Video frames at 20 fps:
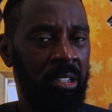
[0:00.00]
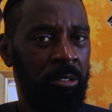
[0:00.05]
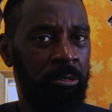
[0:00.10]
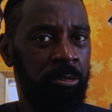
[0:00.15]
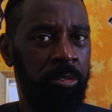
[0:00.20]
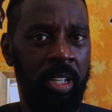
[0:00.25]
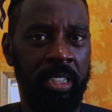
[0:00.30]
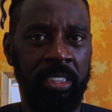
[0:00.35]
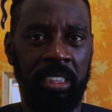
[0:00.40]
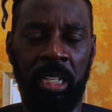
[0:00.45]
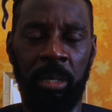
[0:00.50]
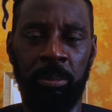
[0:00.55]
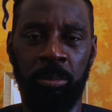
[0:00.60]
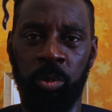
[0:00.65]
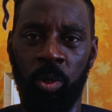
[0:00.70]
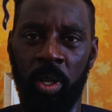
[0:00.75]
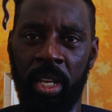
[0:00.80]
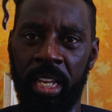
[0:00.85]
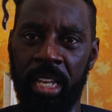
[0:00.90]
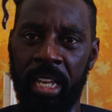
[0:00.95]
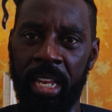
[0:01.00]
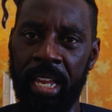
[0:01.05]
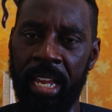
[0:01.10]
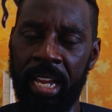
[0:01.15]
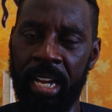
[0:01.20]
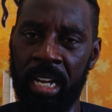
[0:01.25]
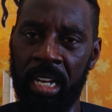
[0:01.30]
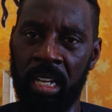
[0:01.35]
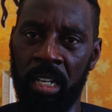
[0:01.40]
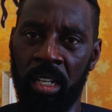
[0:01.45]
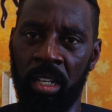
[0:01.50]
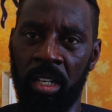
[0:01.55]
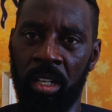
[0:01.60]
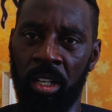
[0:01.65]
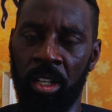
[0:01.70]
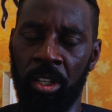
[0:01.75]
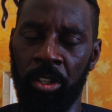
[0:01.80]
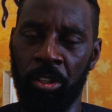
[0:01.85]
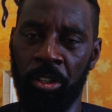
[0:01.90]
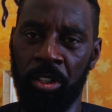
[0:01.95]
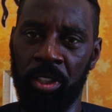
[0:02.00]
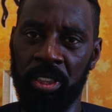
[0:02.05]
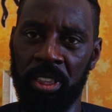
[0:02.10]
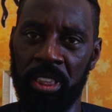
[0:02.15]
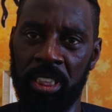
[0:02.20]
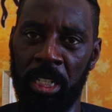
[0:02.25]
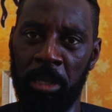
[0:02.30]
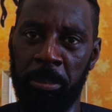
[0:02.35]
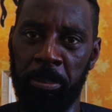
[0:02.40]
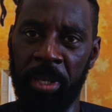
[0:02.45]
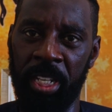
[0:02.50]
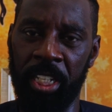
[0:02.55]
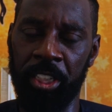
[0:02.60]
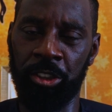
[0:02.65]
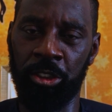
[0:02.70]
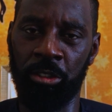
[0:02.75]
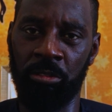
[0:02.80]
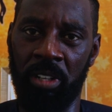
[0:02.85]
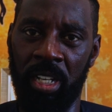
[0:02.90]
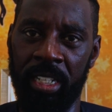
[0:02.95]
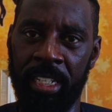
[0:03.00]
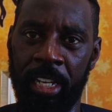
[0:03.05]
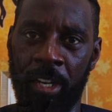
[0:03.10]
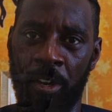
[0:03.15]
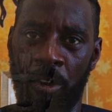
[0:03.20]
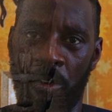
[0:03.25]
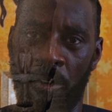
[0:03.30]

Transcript: For example, here you can see a picture right here